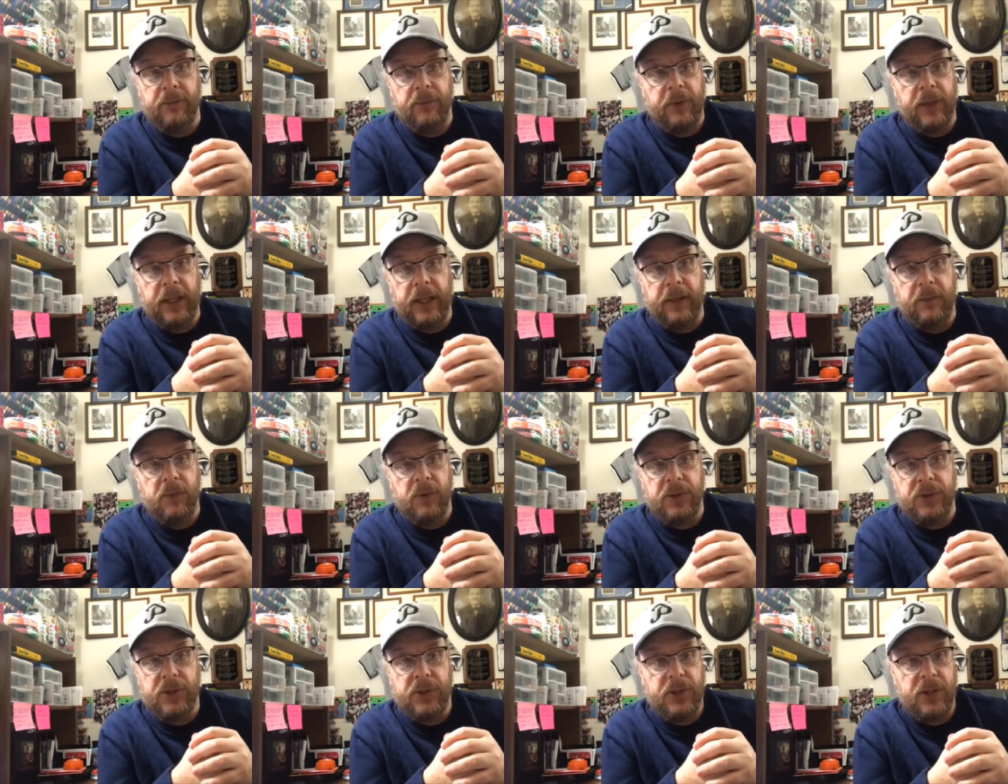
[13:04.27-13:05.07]
really
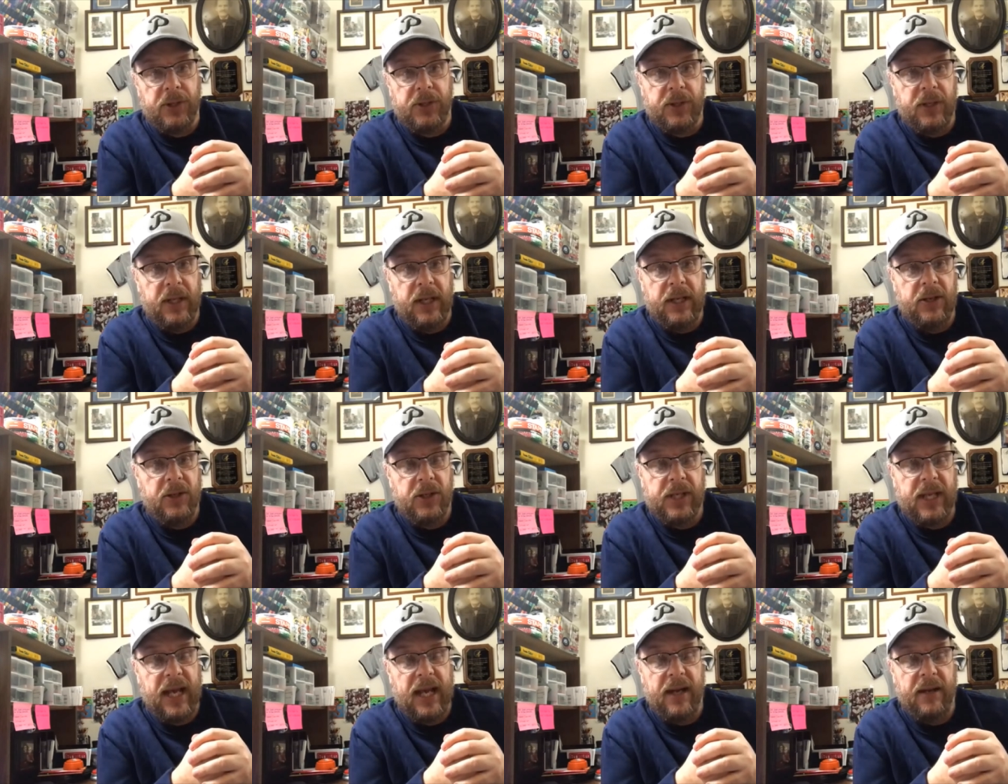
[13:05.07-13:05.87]
was just he
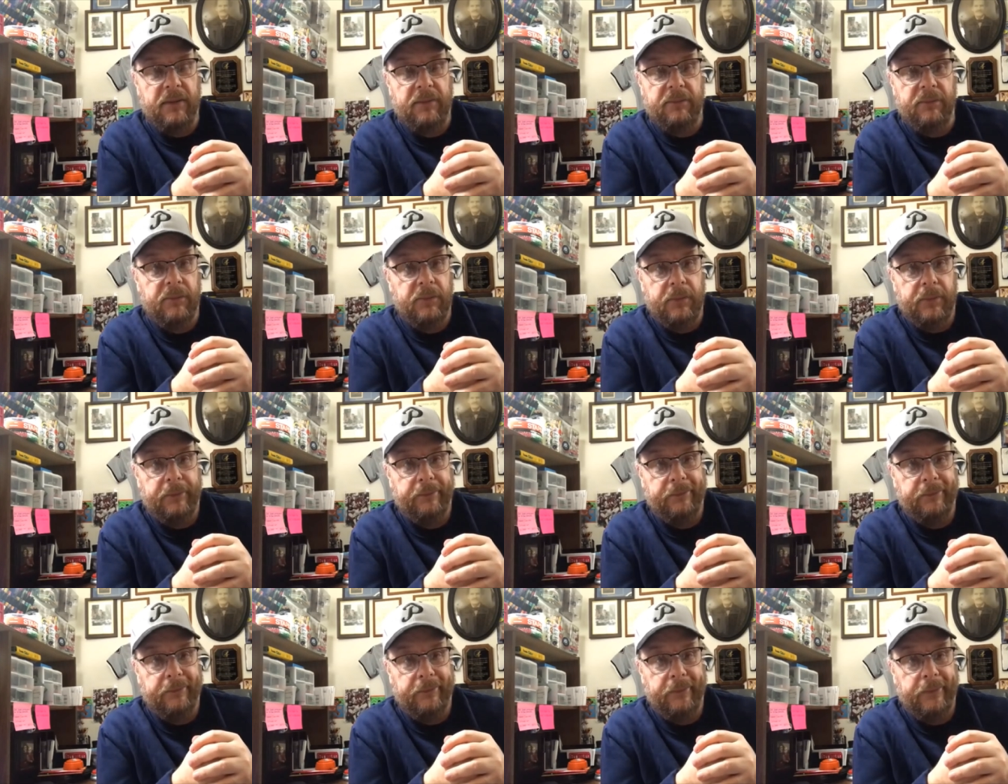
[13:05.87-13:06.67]
just had a
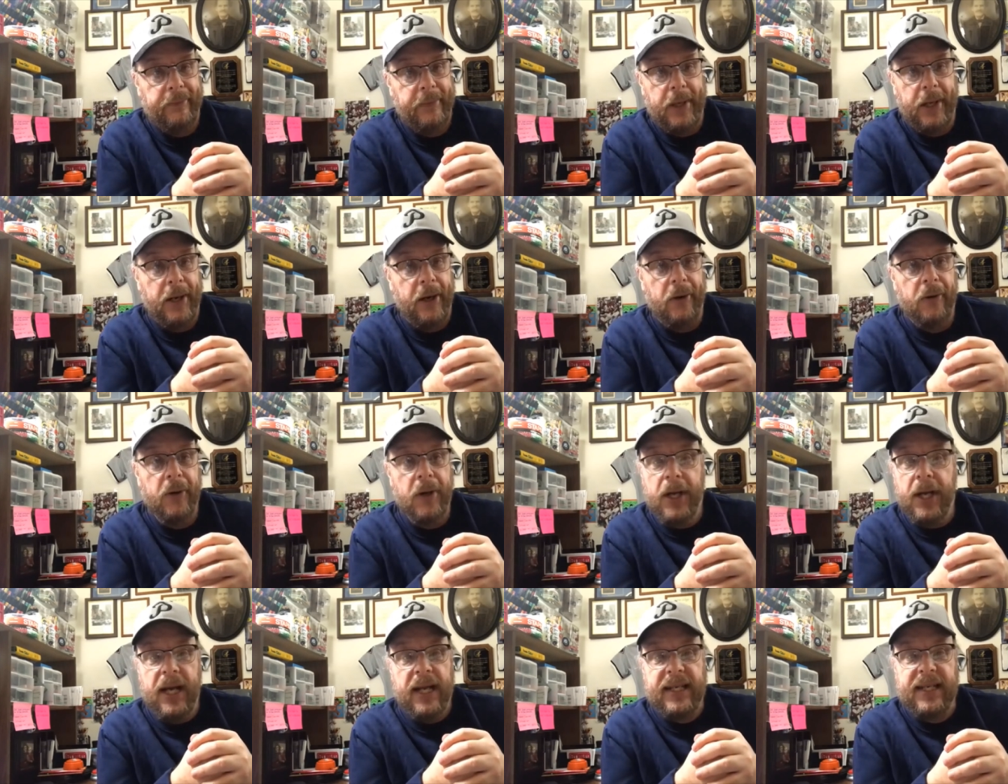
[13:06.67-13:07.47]
you know
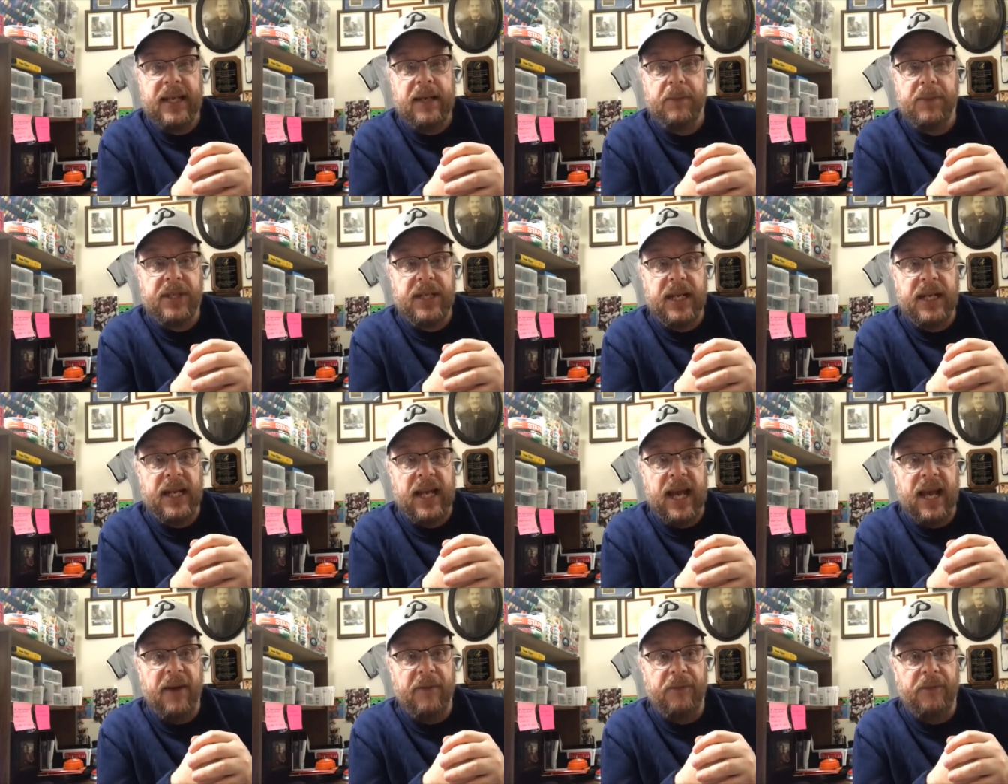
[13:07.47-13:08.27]
teams didn't
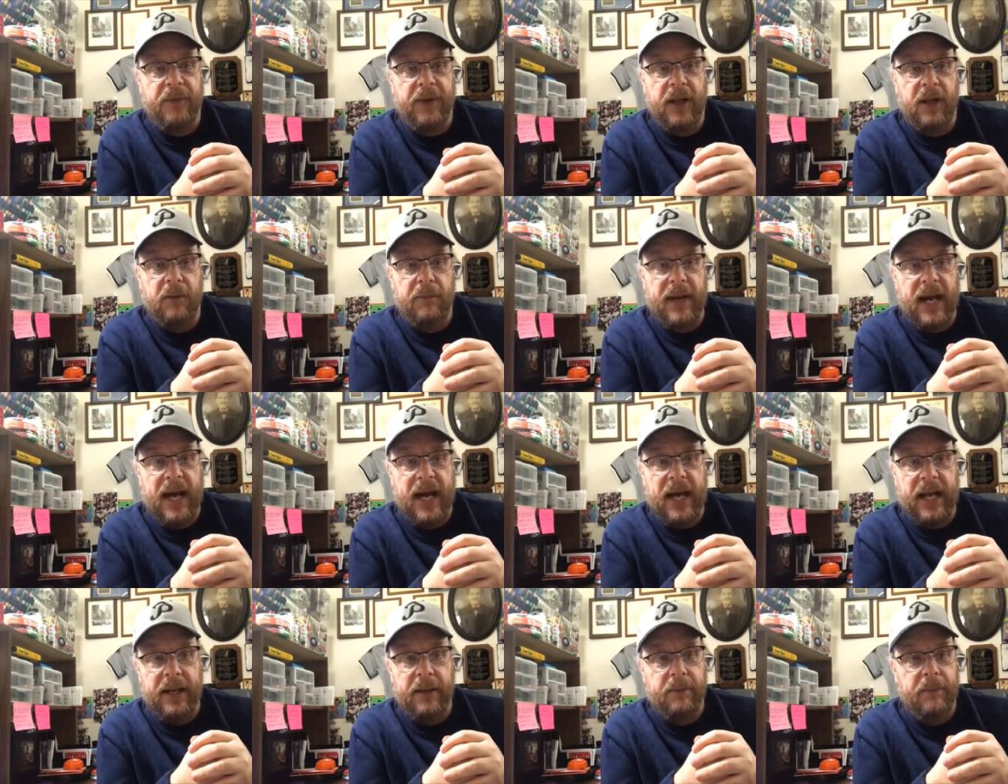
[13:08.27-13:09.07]
have film
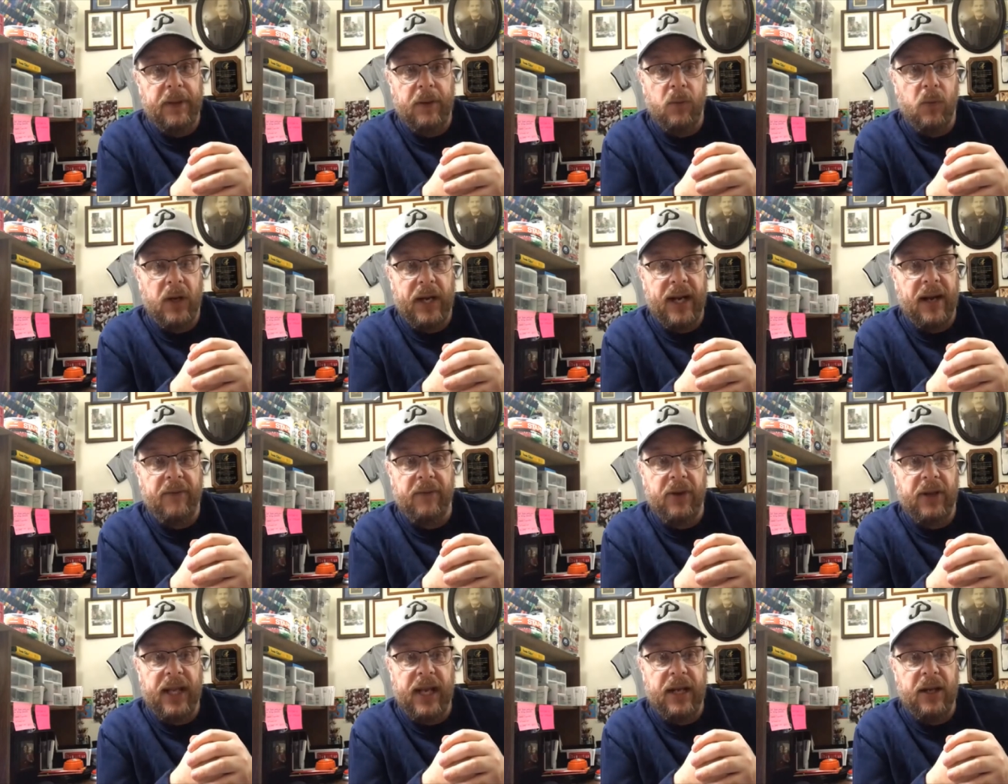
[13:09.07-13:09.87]
on him and
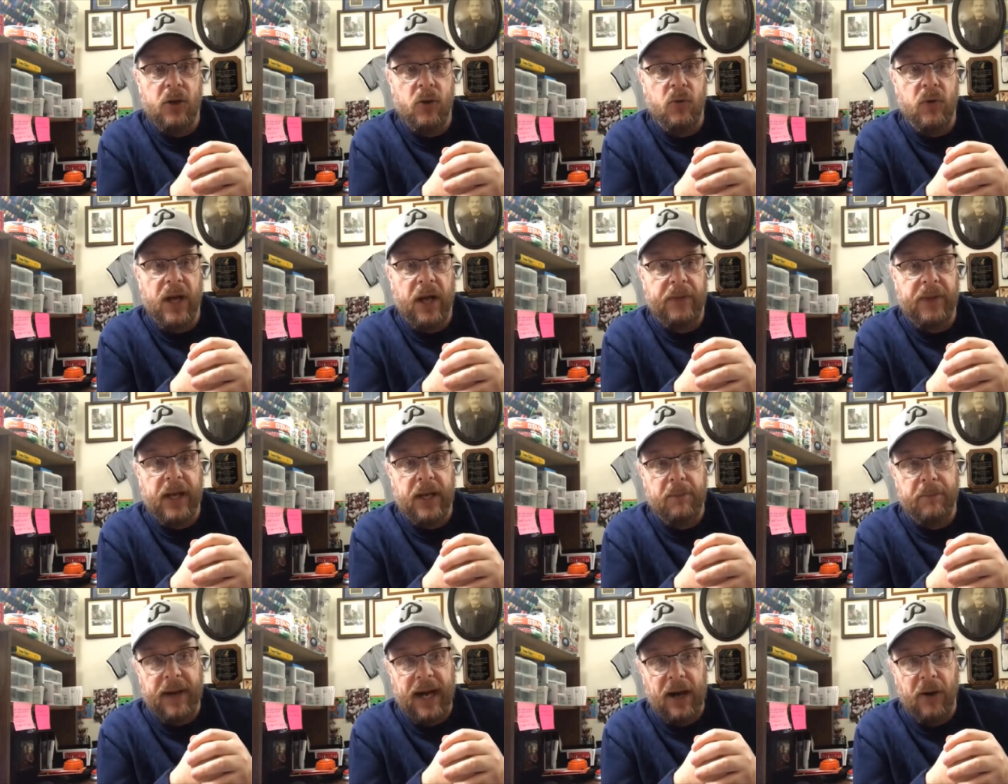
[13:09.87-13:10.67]
whatever they knew nothing
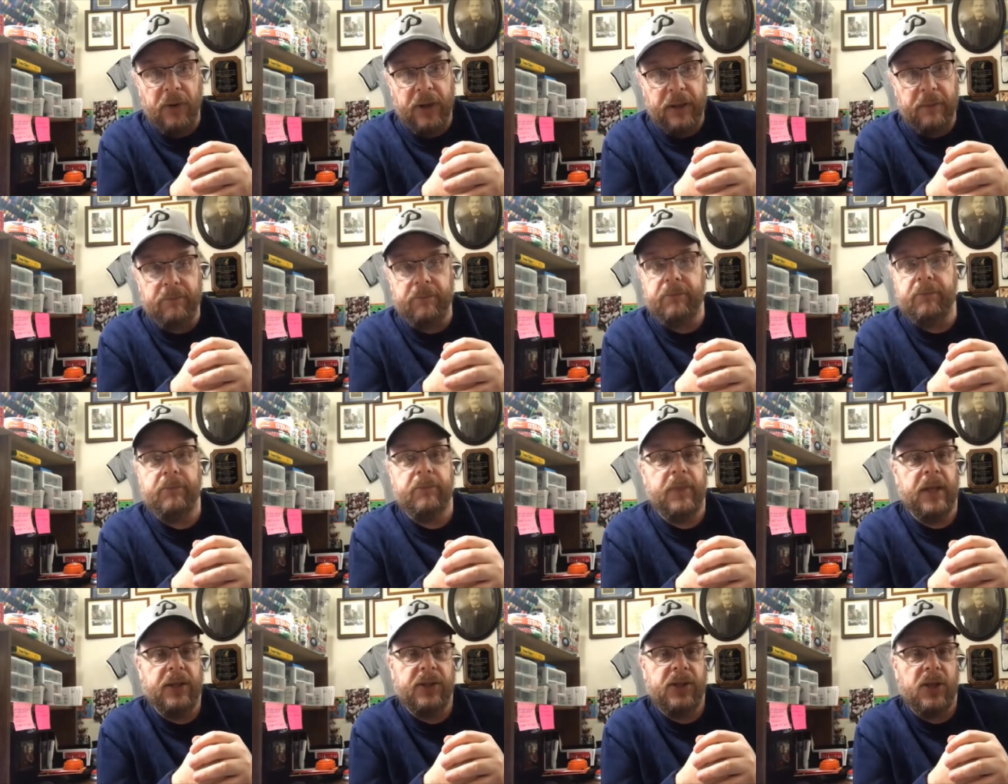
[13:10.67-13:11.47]
about him
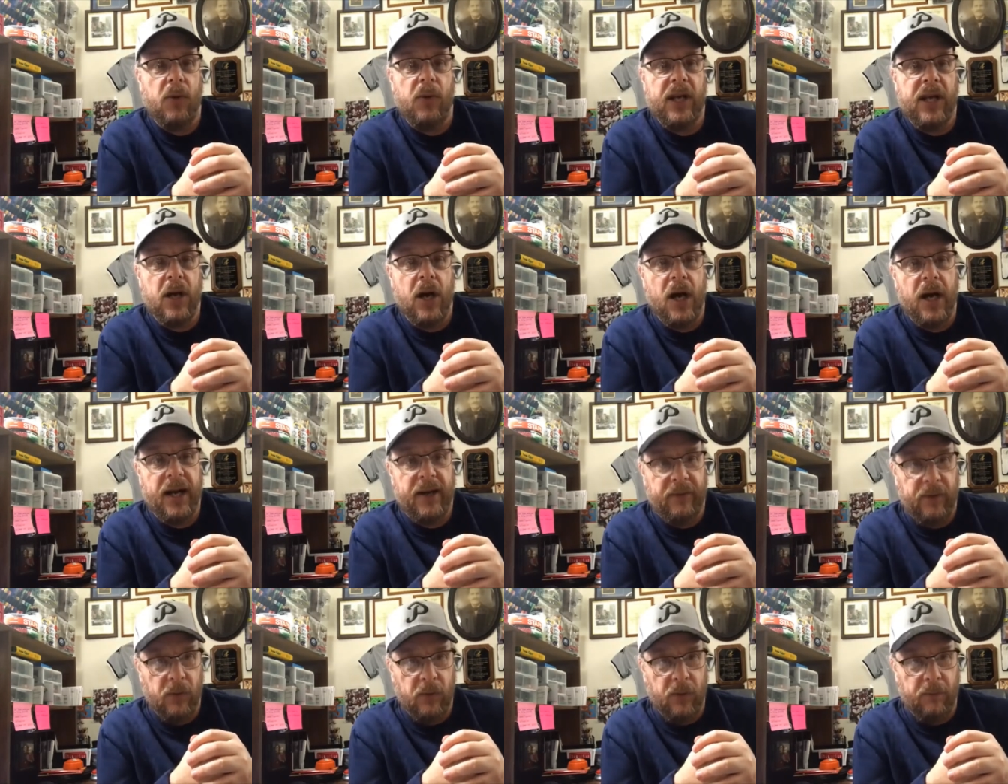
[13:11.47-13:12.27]
and so he caught
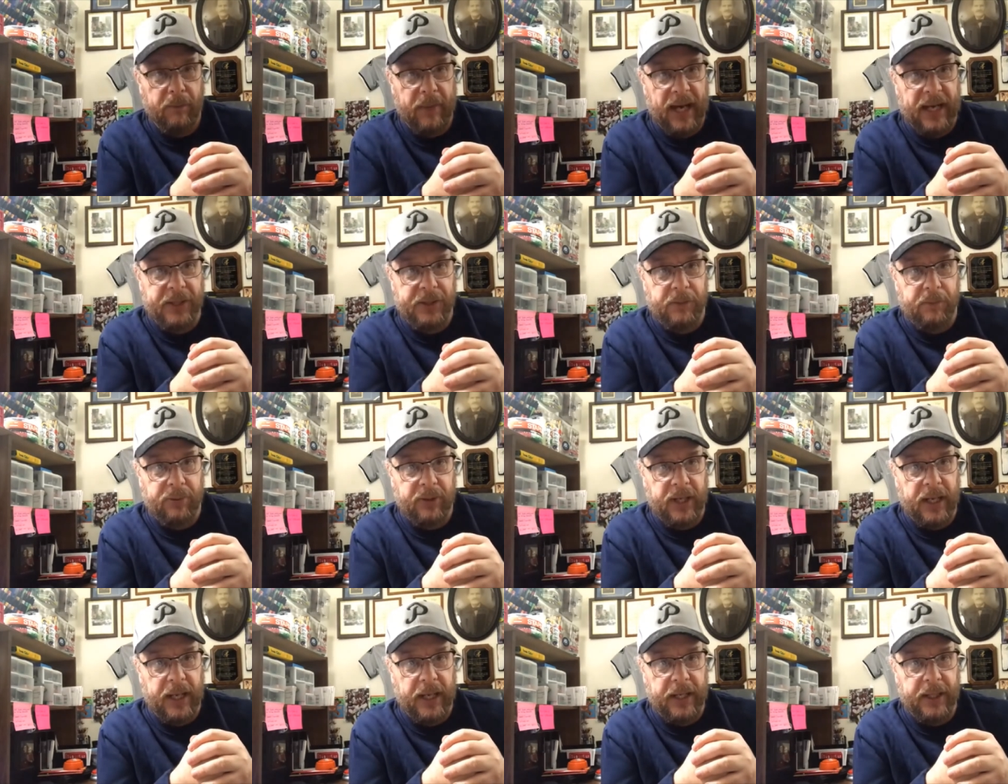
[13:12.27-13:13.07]
everyone by
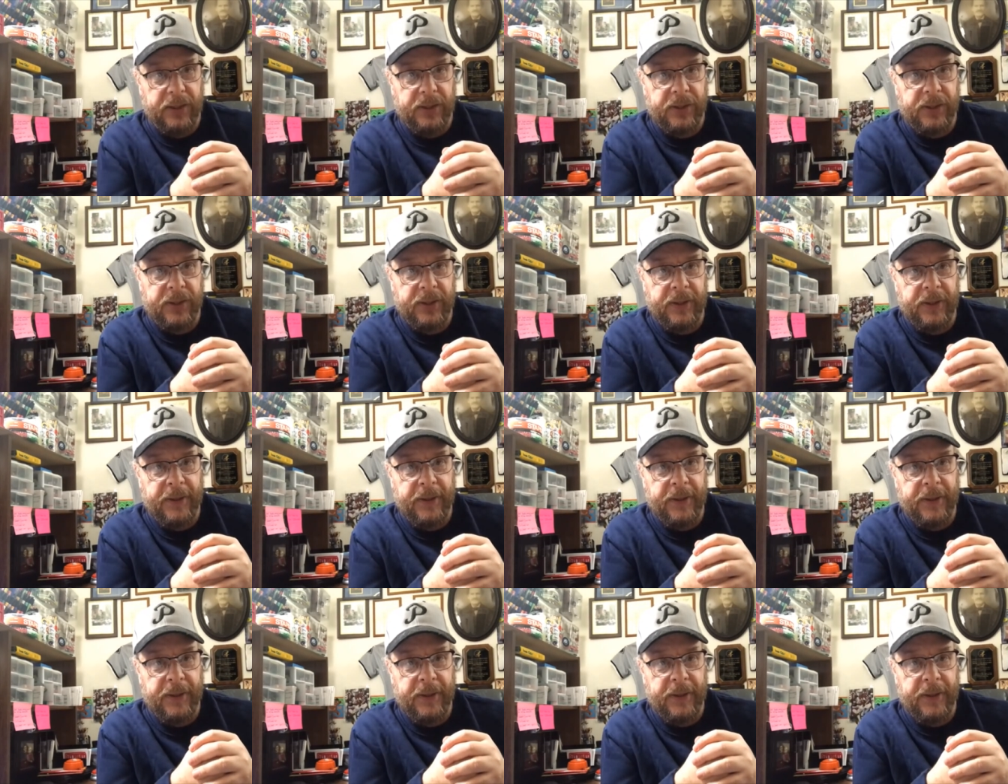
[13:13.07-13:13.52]
surprise.